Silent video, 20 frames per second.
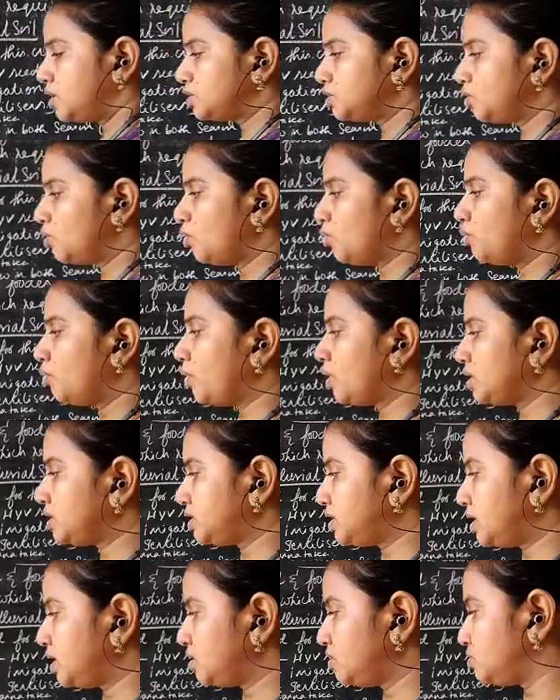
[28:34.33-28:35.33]
The
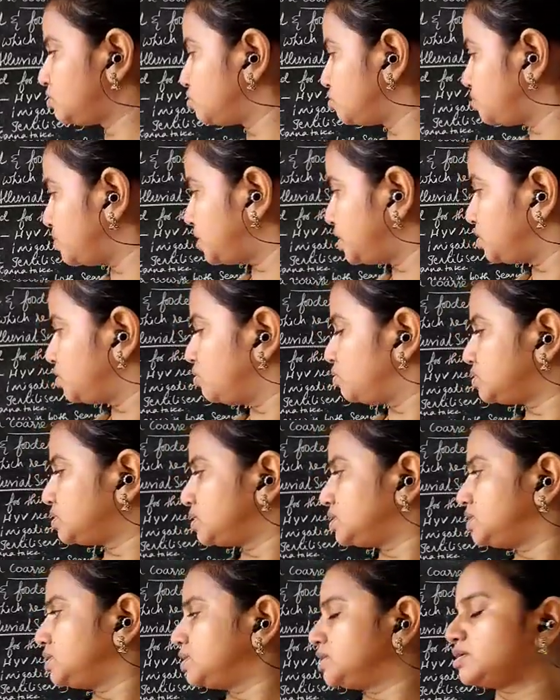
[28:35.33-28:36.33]
one thing to be noted
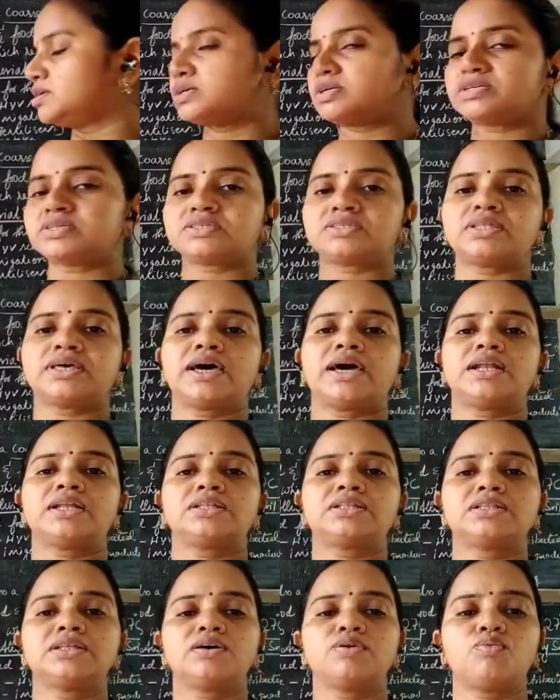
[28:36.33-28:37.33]
here is
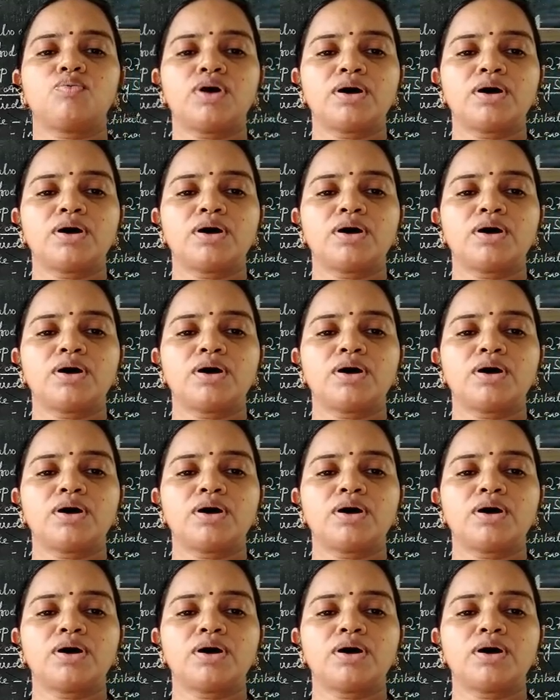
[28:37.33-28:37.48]
that the